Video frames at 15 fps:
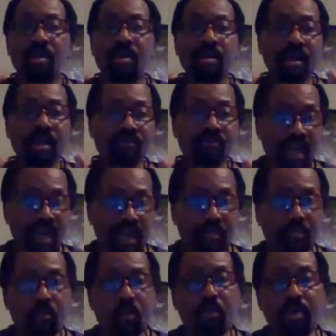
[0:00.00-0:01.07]
If they
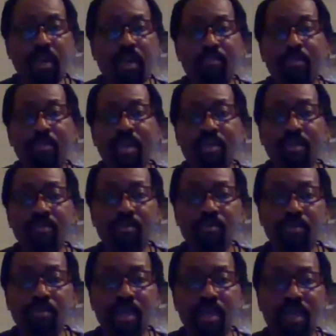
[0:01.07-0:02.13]
want me to be
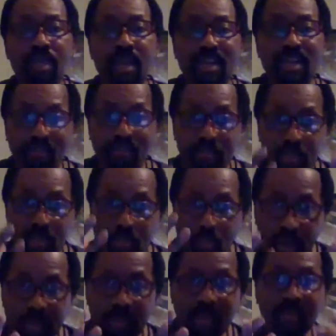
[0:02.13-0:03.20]
that, live up to what
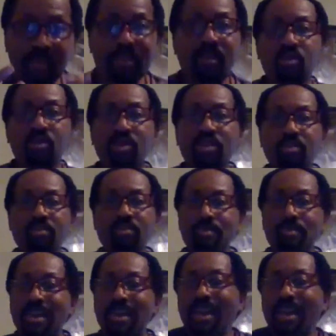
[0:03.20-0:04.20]
those, and I